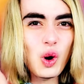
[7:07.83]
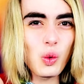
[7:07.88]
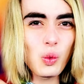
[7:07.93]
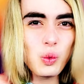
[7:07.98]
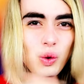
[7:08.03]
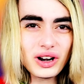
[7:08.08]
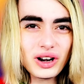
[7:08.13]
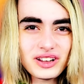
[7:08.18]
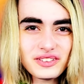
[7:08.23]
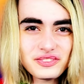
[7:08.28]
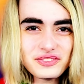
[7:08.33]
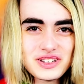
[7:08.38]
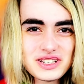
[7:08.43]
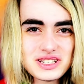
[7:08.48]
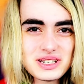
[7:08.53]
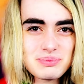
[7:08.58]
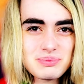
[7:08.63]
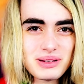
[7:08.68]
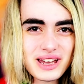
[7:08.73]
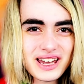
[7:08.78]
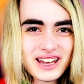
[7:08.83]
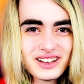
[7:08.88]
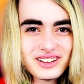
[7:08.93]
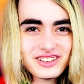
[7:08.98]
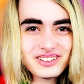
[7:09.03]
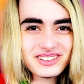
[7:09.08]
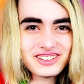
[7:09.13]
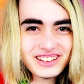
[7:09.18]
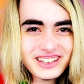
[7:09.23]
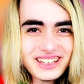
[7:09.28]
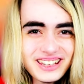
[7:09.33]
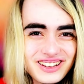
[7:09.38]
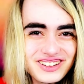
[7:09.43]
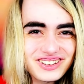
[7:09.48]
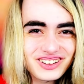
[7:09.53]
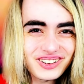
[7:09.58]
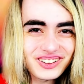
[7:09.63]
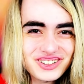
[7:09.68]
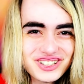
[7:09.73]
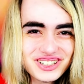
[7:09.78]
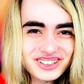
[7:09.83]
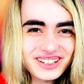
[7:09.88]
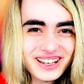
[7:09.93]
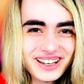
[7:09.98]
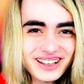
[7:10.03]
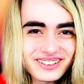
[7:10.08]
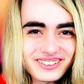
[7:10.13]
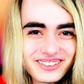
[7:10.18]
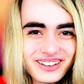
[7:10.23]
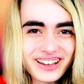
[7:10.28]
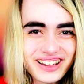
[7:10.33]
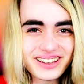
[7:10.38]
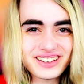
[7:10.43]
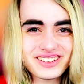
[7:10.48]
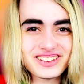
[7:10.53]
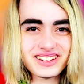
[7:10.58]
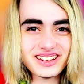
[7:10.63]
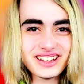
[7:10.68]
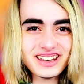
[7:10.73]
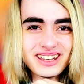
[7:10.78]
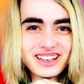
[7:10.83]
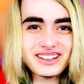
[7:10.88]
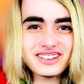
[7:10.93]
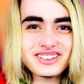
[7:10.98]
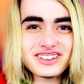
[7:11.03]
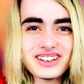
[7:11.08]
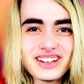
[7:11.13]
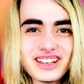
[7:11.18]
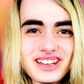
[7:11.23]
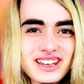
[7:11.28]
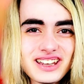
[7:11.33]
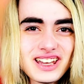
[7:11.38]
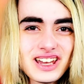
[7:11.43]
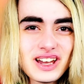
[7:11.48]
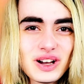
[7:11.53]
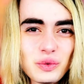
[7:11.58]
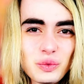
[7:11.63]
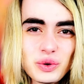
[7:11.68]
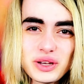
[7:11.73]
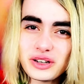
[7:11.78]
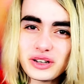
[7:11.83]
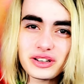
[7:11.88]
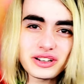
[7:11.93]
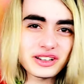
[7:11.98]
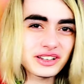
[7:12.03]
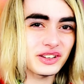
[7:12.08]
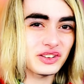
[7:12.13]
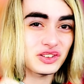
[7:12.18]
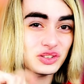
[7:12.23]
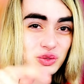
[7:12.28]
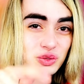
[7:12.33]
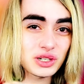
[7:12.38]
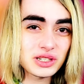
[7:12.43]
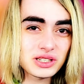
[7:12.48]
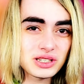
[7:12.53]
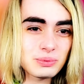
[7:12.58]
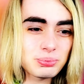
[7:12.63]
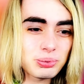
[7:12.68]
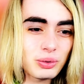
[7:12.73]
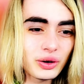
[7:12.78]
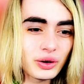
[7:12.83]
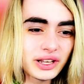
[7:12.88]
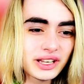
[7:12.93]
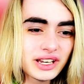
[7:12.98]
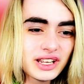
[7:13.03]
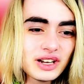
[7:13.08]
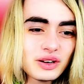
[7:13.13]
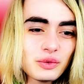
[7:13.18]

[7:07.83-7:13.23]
What up fishing pals, it's AngelAnglerX, and today we are going to get straight to the point.